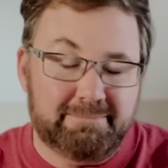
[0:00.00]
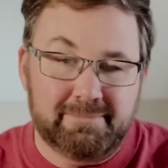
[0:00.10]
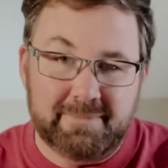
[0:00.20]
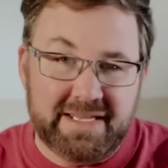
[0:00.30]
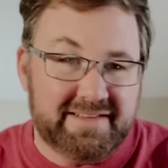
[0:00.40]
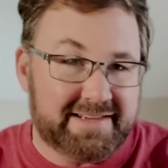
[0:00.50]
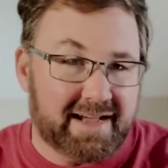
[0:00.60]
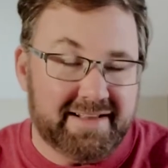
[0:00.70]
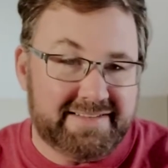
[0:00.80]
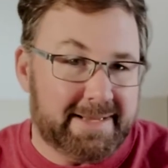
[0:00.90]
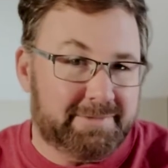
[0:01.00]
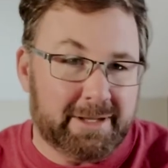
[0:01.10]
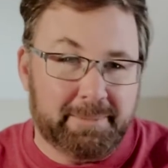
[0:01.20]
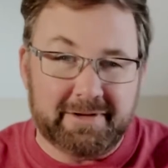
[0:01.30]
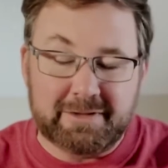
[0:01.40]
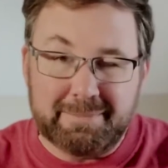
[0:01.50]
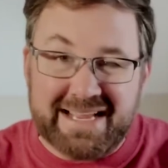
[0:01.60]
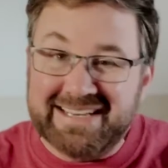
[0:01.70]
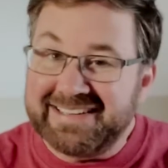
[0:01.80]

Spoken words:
these concepts help us to make